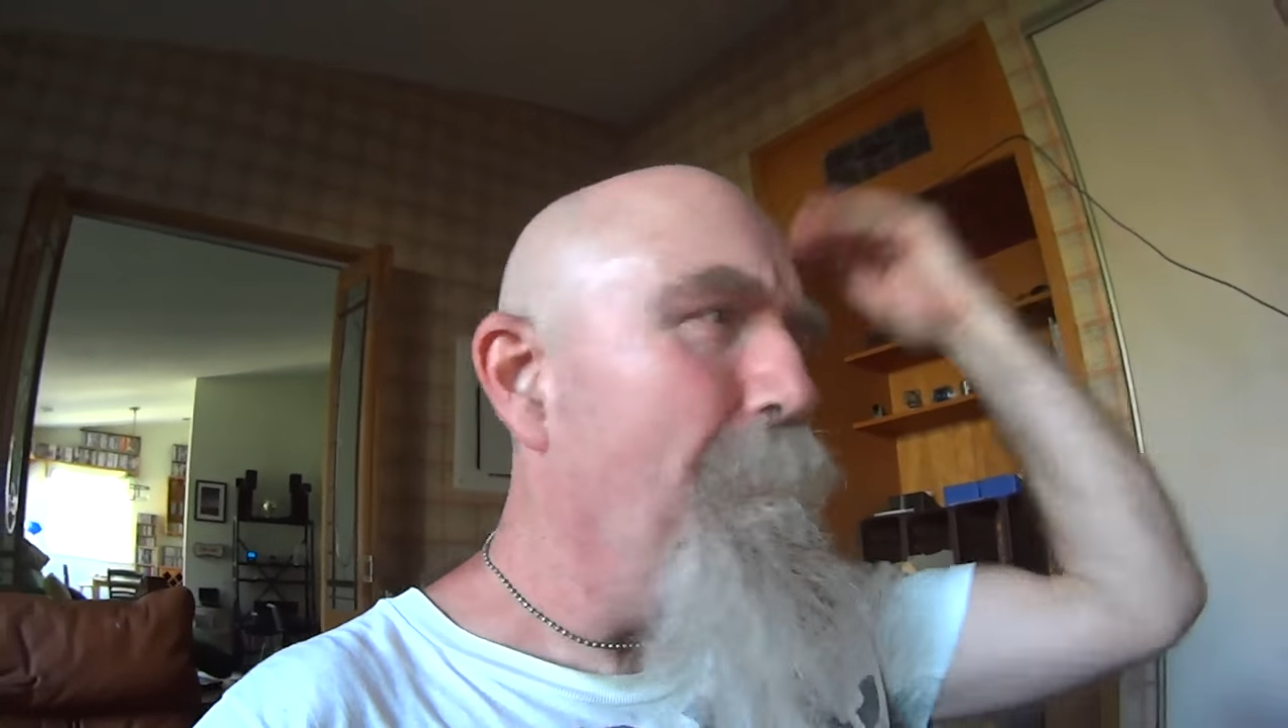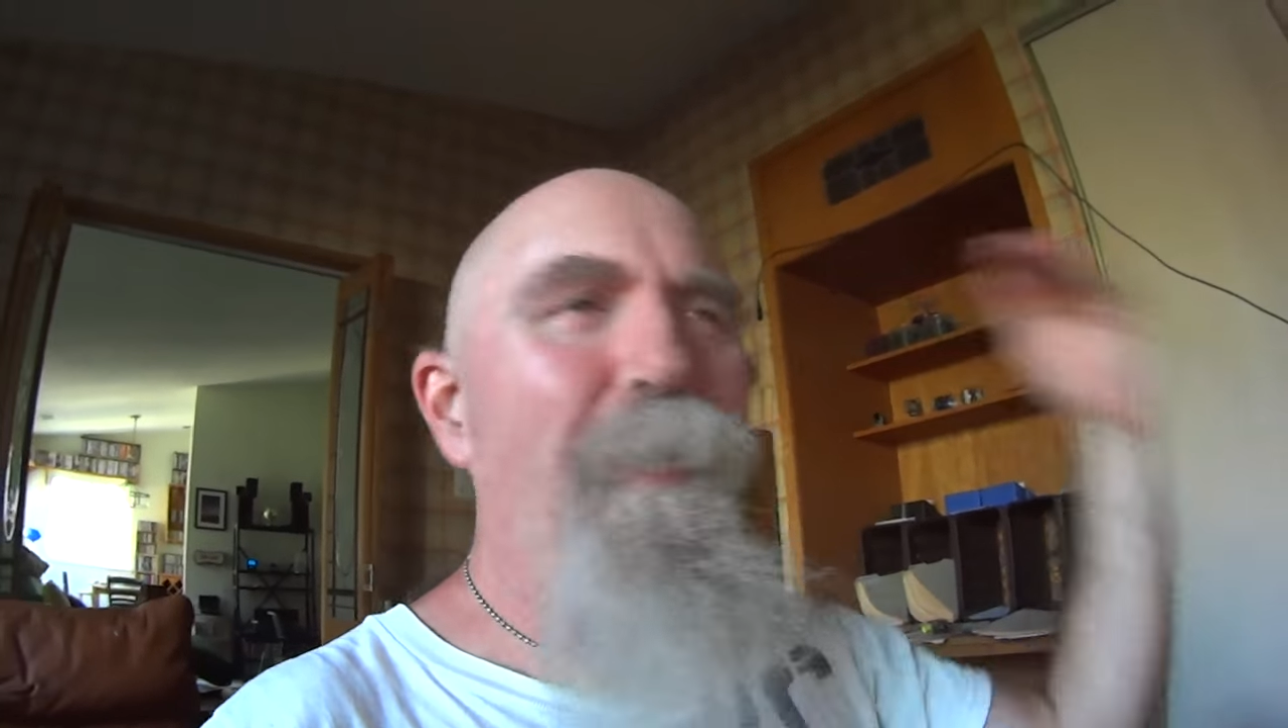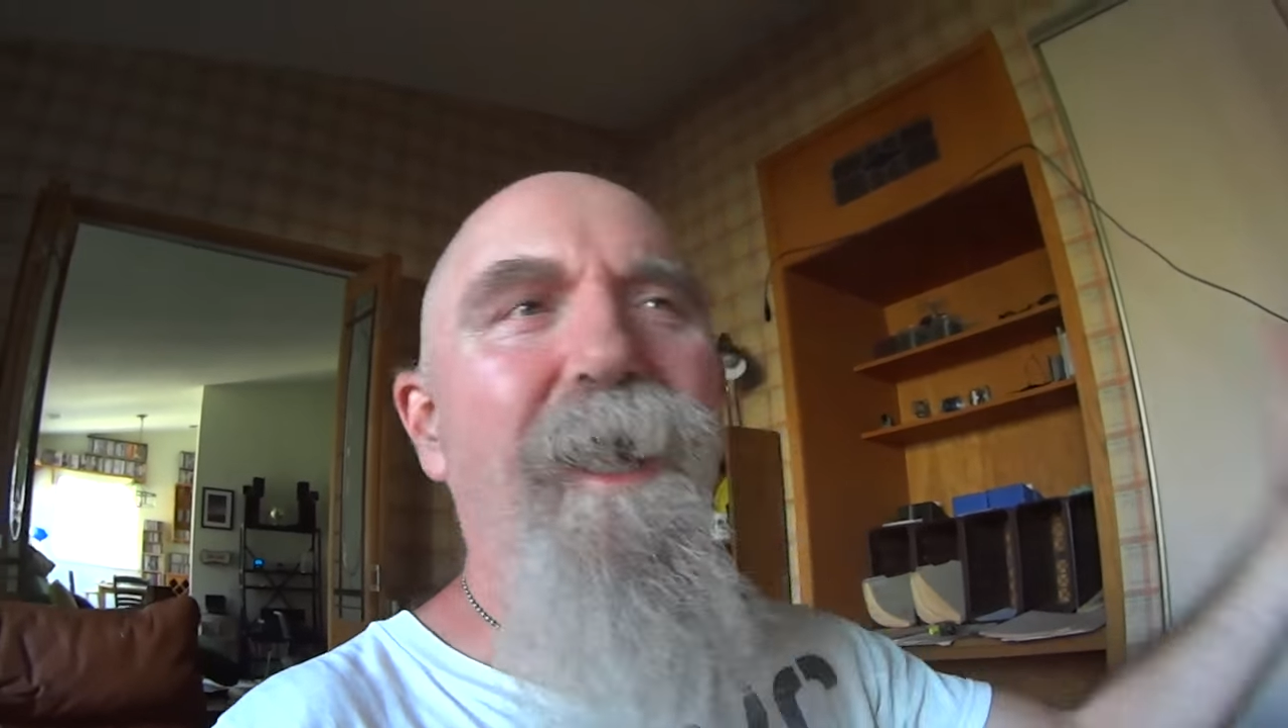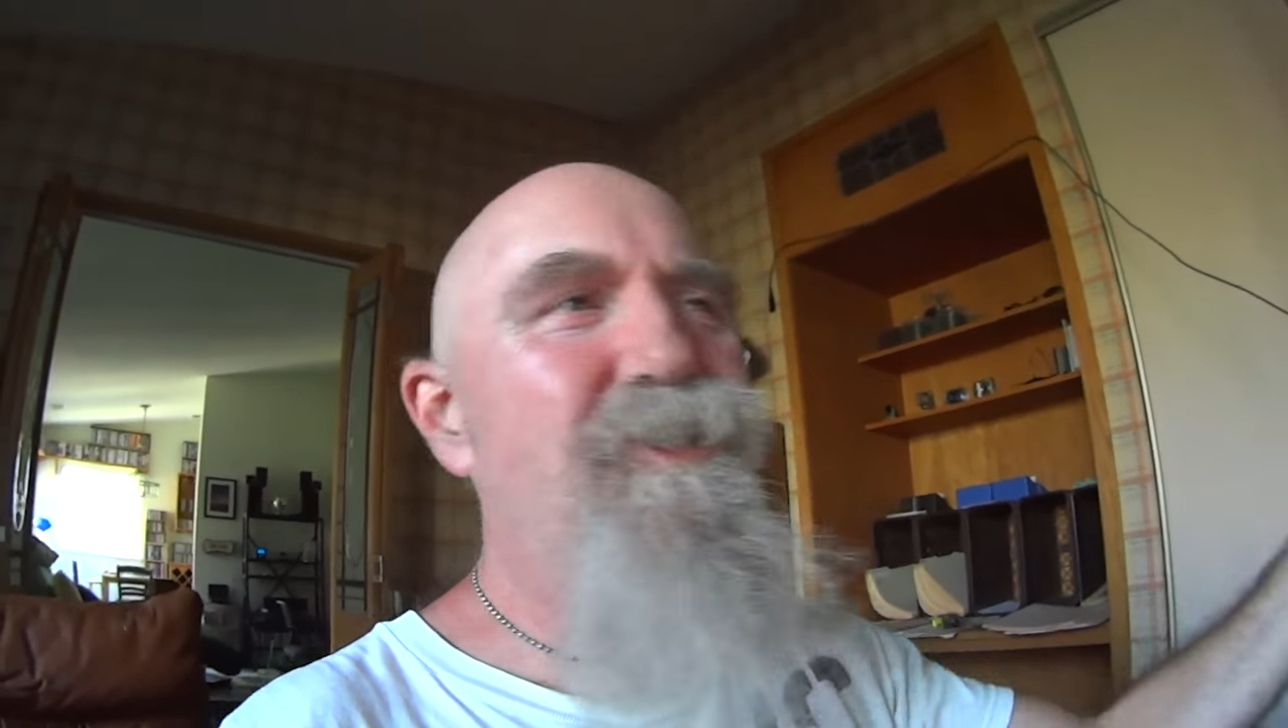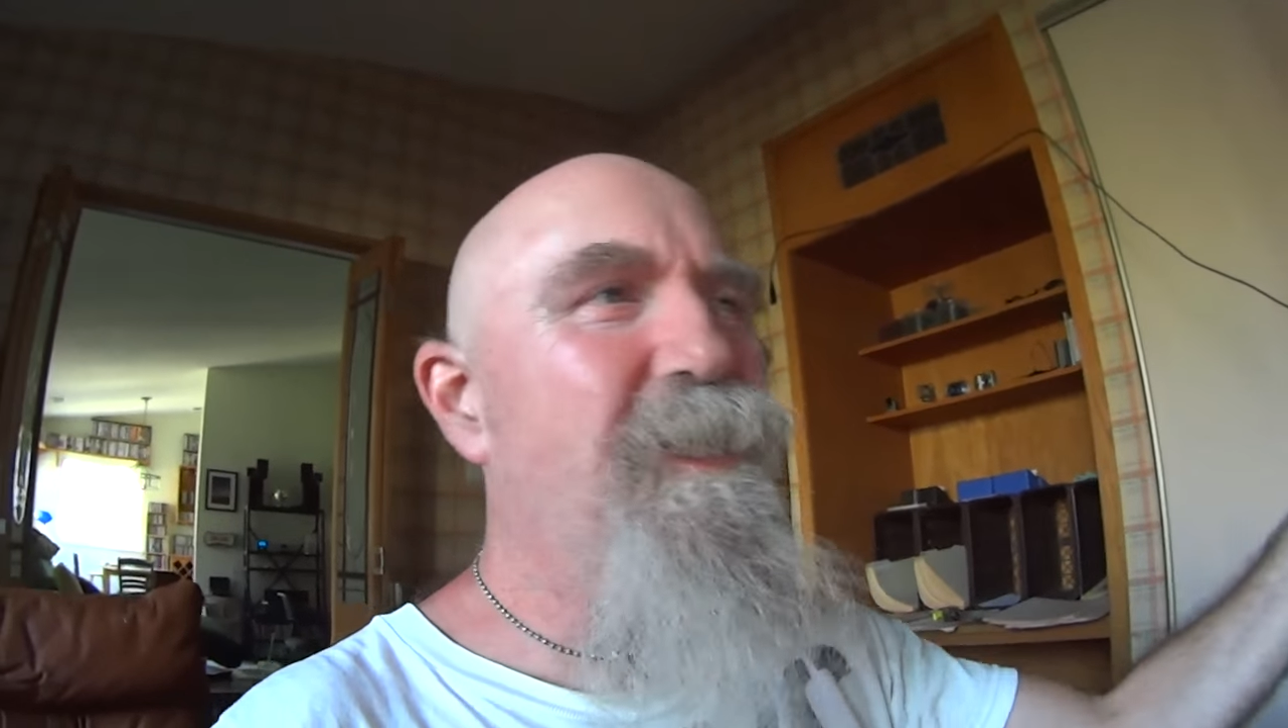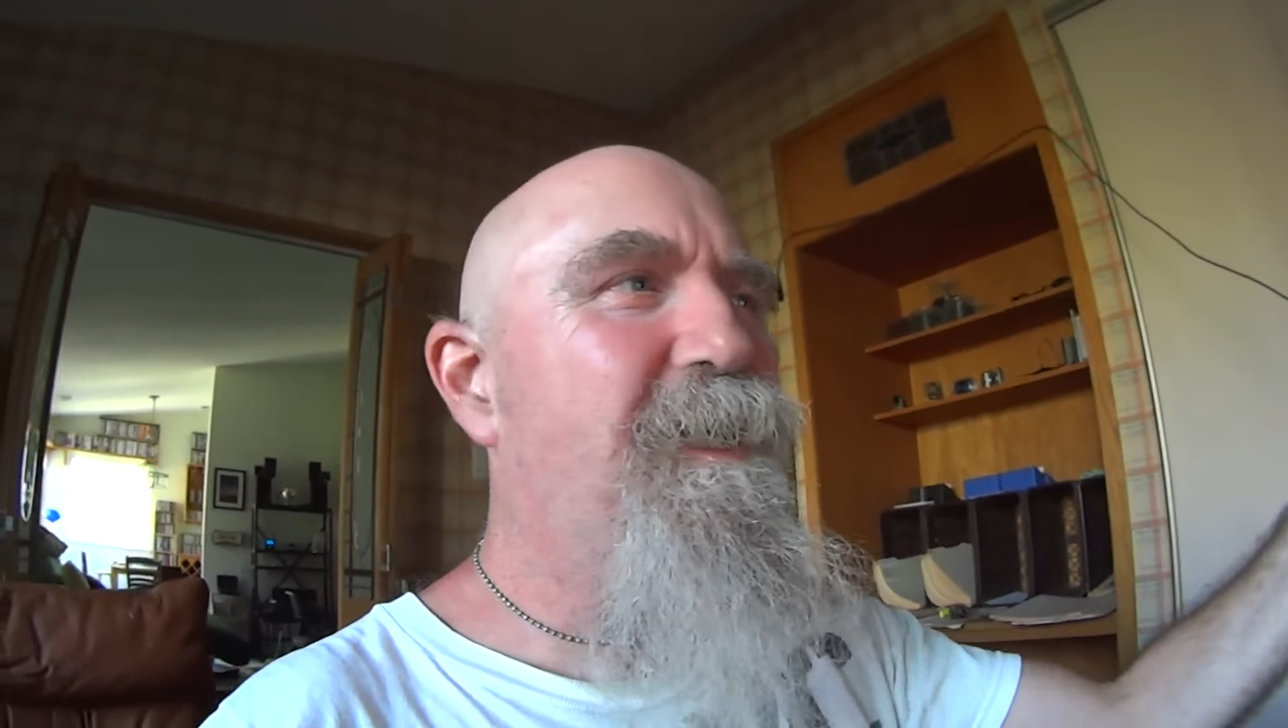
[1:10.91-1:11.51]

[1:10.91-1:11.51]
budget